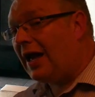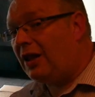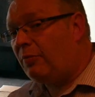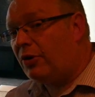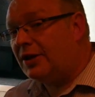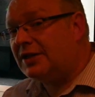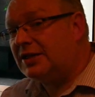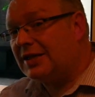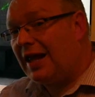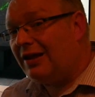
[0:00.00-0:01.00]
calibrate it
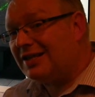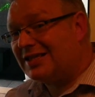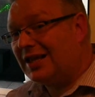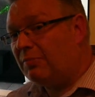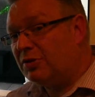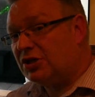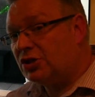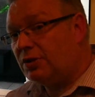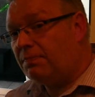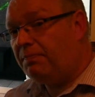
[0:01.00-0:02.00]
to that listening
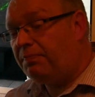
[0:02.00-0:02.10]
position.